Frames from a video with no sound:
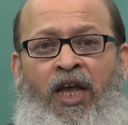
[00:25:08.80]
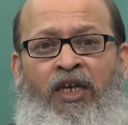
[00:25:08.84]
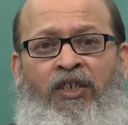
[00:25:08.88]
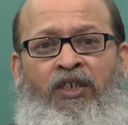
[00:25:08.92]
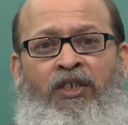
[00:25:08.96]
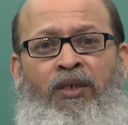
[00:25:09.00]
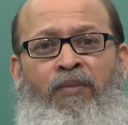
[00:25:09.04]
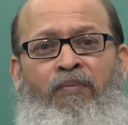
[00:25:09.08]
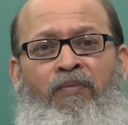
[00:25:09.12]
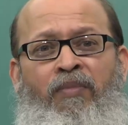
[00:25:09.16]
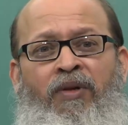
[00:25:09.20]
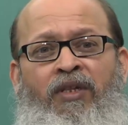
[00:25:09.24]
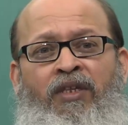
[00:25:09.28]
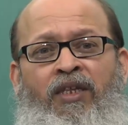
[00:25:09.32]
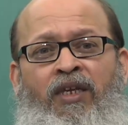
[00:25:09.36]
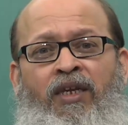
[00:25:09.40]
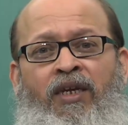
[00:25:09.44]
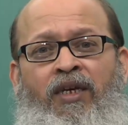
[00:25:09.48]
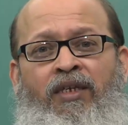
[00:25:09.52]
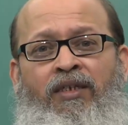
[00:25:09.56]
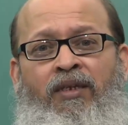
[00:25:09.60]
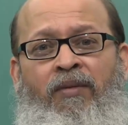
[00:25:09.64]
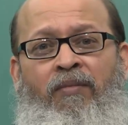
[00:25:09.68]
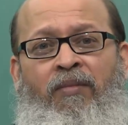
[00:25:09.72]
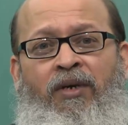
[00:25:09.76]
as simple
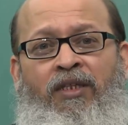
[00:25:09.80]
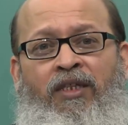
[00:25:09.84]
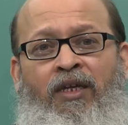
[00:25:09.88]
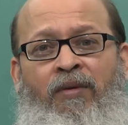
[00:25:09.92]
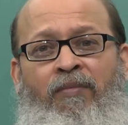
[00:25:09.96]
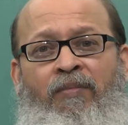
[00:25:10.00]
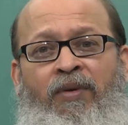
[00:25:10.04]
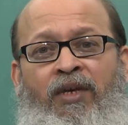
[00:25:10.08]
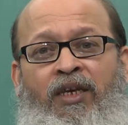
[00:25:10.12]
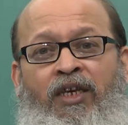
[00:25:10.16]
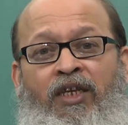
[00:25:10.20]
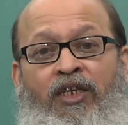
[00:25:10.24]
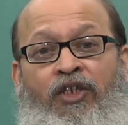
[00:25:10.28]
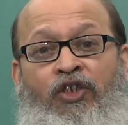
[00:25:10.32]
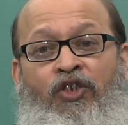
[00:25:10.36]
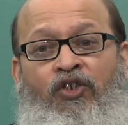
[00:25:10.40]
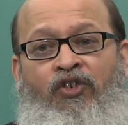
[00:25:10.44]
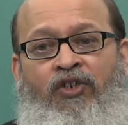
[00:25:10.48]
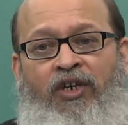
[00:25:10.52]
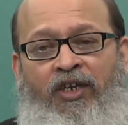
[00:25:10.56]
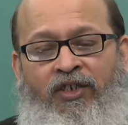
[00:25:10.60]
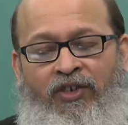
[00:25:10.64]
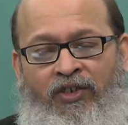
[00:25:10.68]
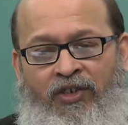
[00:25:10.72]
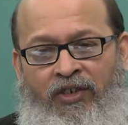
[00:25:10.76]
thing as a mother being in
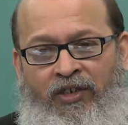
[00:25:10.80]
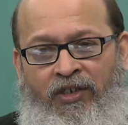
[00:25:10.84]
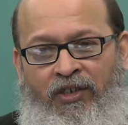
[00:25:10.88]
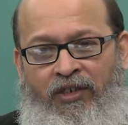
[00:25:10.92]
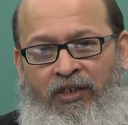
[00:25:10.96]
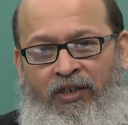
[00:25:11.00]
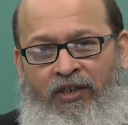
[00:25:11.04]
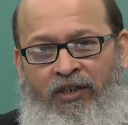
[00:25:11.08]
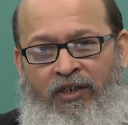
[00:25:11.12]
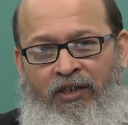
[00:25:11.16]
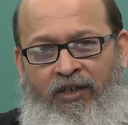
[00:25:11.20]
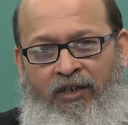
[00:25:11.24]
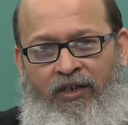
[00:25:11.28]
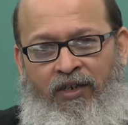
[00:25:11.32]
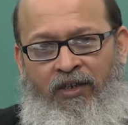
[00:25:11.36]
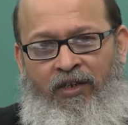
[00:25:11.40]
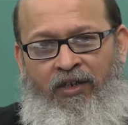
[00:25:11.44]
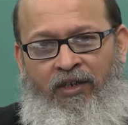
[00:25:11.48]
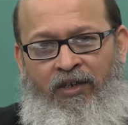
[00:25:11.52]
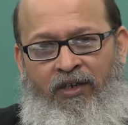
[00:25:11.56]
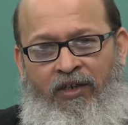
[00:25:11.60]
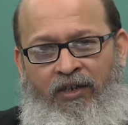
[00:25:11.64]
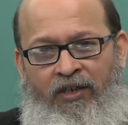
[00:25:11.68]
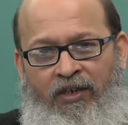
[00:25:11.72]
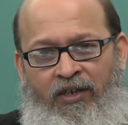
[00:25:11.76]
stress.
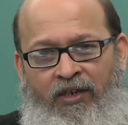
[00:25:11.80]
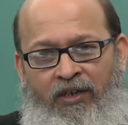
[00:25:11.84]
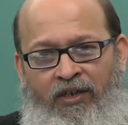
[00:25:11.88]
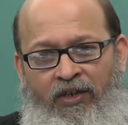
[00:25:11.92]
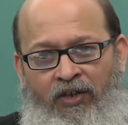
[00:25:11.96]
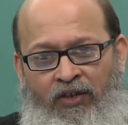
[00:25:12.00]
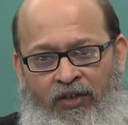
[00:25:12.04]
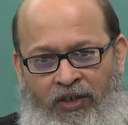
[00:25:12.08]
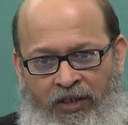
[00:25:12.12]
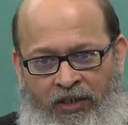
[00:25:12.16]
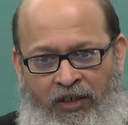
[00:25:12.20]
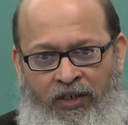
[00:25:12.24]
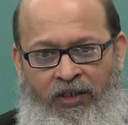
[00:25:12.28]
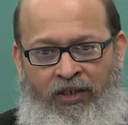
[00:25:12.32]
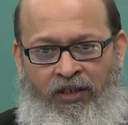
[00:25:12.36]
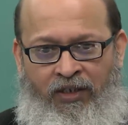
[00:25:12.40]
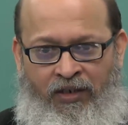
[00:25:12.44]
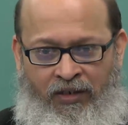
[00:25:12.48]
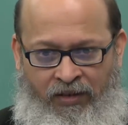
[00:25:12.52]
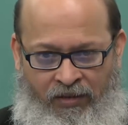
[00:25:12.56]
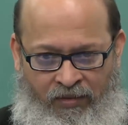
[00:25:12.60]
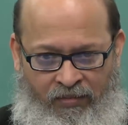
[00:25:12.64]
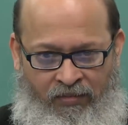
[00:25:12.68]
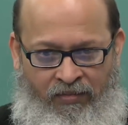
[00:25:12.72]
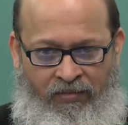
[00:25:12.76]
This
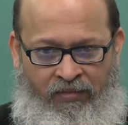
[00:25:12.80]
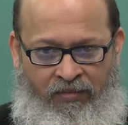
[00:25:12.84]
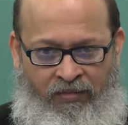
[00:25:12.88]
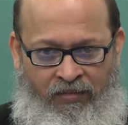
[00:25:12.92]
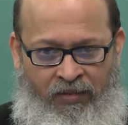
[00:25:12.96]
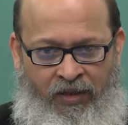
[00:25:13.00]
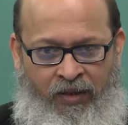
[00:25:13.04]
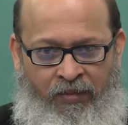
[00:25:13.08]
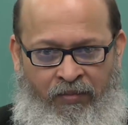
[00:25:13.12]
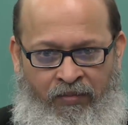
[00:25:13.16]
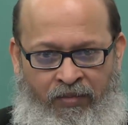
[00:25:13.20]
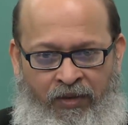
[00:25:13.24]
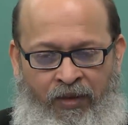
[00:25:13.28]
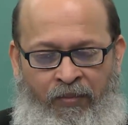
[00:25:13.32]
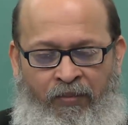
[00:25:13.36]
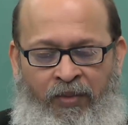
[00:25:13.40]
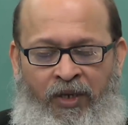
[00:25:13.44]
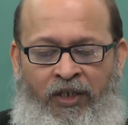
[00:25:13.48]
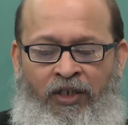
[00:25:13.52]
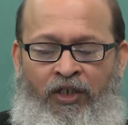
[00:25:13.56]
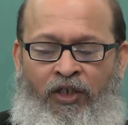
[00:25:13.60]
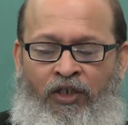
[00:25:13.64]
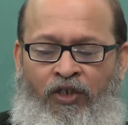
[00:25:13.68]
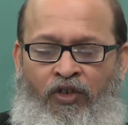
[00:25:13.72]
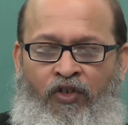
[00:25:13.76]
is the
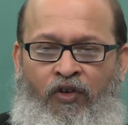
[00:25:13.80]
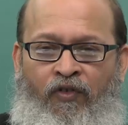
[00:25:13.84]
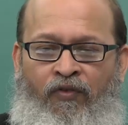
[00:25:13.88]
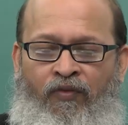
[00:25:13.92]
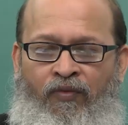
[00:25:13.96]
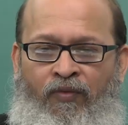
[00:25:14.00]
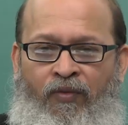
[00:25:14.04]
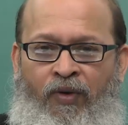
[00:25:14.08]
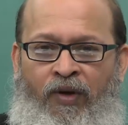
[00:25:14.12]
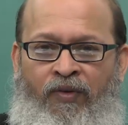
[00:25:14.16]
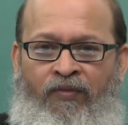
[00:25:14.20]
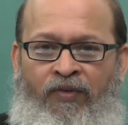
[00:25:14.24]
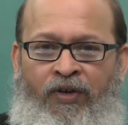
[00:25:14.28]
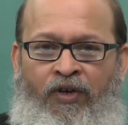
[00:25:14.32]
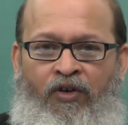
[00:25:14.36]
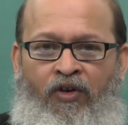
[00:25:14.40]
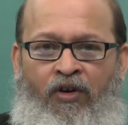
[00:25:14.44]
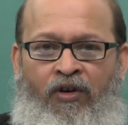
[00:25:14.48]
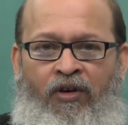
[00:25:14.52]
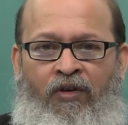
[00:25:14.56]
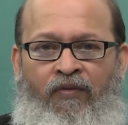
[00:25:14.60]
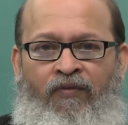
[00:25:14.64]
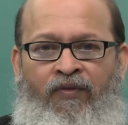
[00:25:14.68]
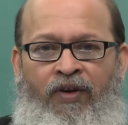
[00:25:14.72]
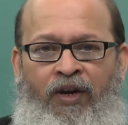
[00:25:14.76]
basis of when we
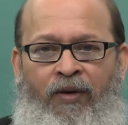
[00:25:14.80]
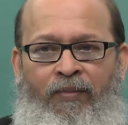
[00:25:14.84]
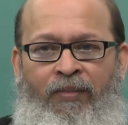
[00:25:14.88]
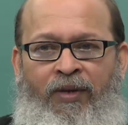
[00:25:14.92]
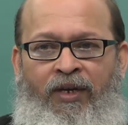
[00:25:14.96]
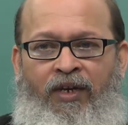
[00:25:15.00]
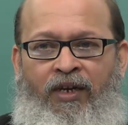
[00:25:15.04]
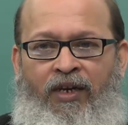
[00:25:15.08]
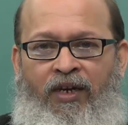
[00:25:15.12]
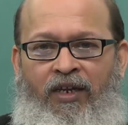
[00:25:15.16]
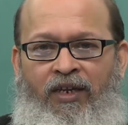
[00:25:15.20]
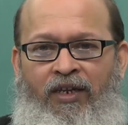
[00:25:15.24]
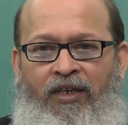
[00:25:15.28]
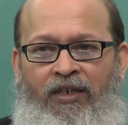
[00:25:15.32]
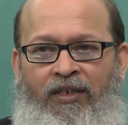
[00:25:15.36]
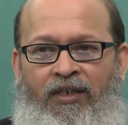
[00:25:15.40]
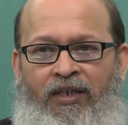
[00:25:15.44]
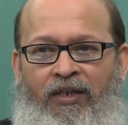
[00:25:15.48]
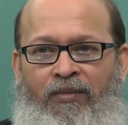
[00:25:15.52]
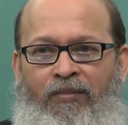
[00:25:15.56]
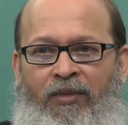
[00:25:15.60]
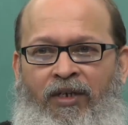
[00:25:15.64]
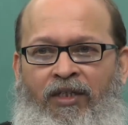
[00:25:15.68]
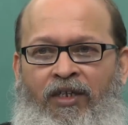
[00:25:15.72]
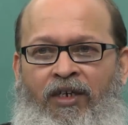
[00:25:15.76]
talk of well-being clinics,
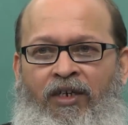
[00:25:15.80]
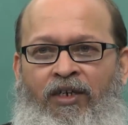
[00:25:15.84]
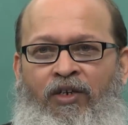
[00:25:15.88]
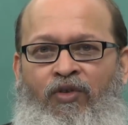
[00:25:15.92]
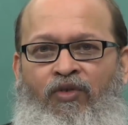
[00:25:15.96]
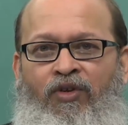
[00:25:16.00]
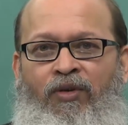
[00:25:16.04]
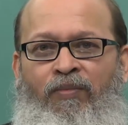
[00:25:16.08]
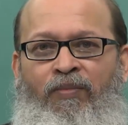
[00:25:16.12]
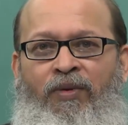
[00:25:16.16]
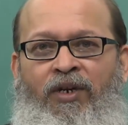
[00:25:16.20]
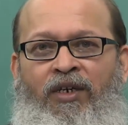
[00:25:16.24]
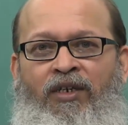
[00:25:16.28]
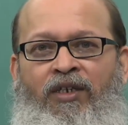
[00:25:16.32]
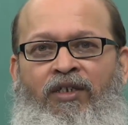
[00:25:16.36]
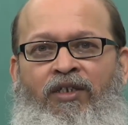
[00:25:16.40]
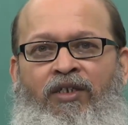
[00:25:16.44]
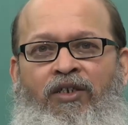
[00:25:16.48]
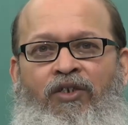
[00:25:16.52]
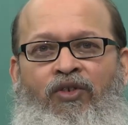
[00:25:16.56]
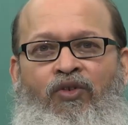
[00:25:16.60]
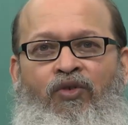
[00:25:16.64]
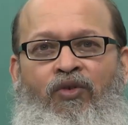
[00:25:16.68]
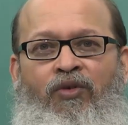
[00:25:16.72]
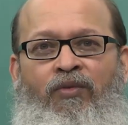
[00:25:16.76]
that mother during
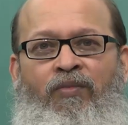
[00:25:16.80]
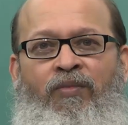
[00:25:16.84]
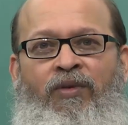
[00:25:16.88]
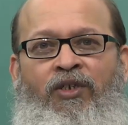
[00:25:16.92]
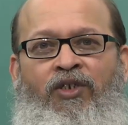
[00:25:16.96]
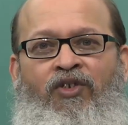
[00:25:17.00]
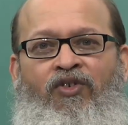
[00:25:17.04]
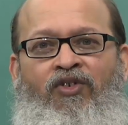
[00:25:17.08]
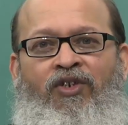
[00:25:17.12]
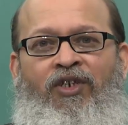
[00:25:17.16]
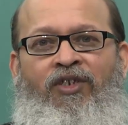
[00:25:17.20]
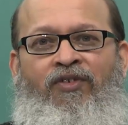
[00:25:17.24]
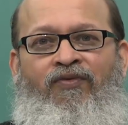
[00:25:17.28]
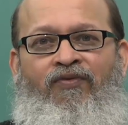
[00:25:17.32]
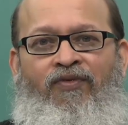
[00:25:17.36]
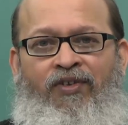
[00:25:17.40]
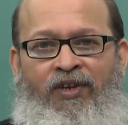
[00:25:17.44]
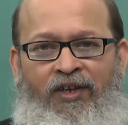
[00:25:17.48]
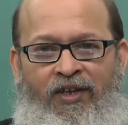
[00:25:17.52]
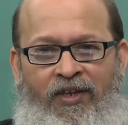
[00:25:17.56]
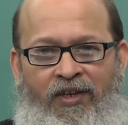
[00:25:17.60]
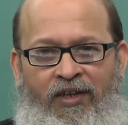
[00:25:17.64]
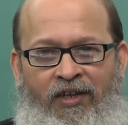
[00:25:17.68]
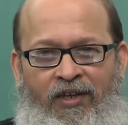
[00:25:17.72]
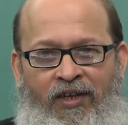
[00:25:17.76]
pregnancy should be stress
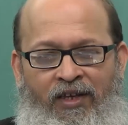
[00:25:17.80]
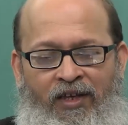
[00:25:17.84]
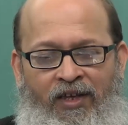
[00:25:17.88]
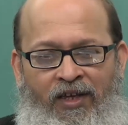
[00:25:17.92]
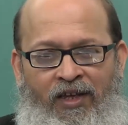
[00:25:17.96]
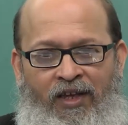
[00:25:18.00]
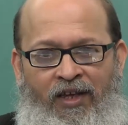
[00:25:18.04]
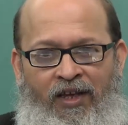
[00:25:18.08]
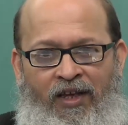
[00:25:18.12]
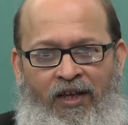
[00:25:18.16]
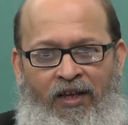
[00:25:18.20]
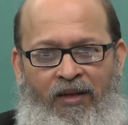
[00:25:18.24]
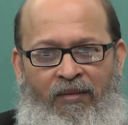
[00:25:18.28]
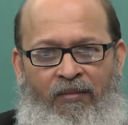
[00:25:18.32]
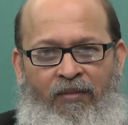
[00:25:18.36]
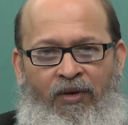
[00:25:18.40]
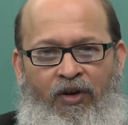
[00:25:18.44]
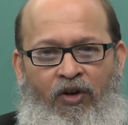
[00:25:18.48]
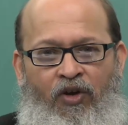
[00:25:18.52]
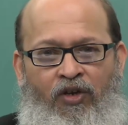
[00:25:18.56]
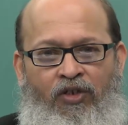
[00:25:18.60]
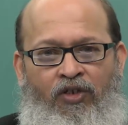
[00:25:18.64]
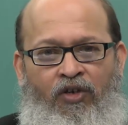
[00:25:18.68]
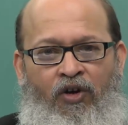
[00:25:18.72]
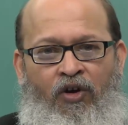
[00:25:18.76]
free,
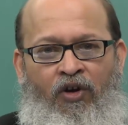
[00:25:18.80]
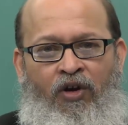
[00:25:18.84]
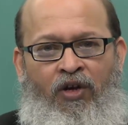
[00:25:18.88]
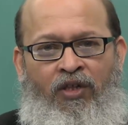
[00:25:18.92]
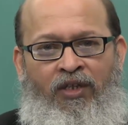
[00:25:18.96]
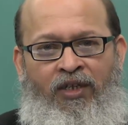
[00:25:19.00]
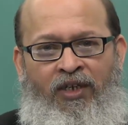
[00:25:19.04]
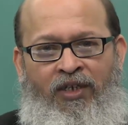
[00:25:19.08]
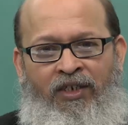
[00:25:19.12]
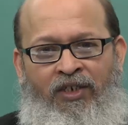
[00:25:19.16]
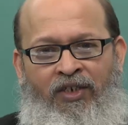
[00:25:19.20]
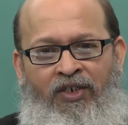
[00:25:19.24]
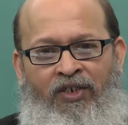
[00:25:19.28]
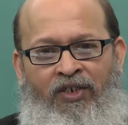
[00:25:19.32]
because all that